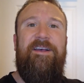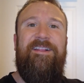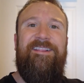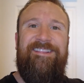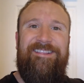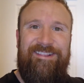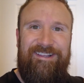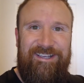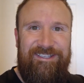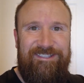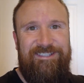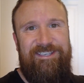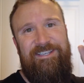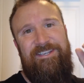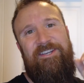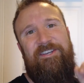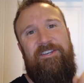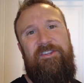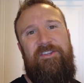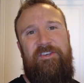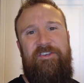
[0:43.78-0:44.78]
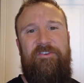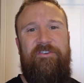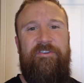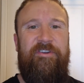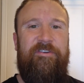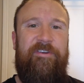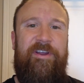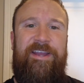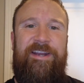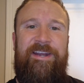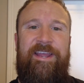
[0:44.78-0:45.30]
Let's get into the unit
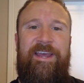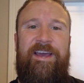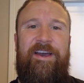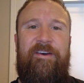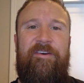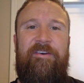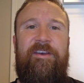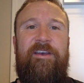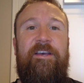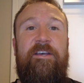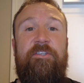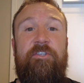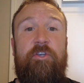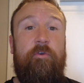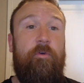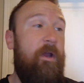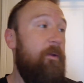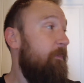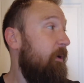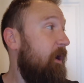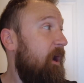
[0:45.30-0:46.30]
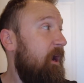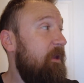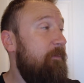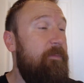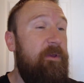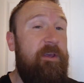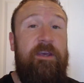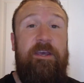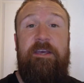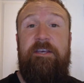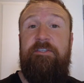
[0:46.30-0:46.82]
right now. So right behind
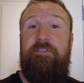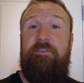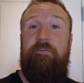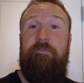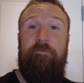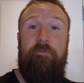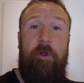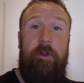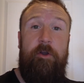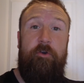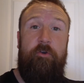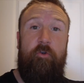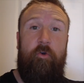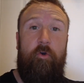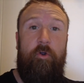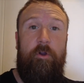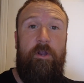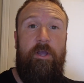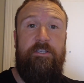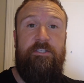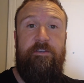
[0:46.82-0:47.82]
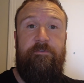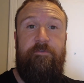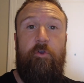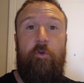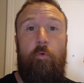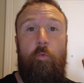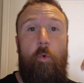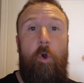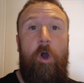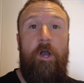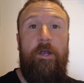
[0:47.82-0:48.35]
me is the front door as if you're
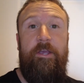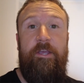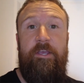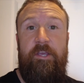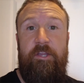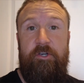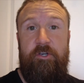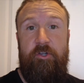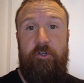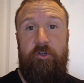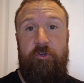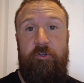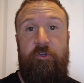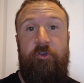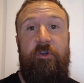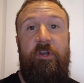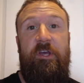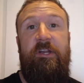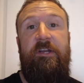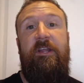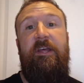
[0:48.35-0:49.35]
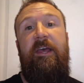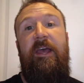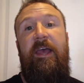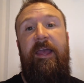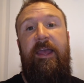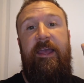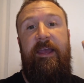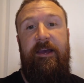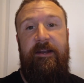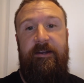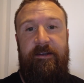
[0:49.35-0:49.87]
walking into your unit.
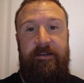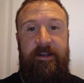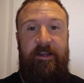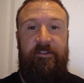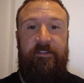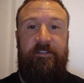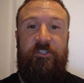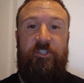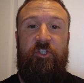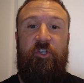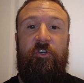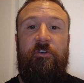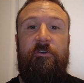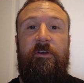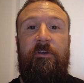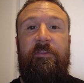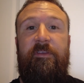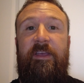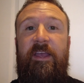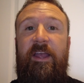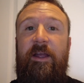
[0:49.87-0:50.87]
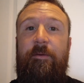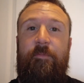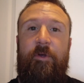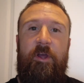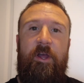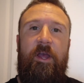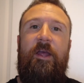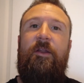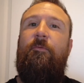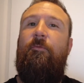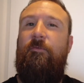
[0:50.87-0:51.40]
And now let's turn around the camera
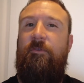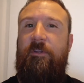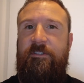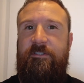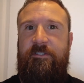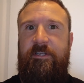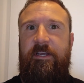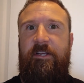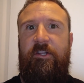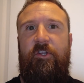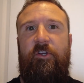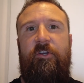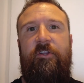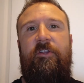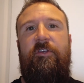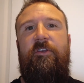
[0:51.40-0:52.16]
and let's take a look at the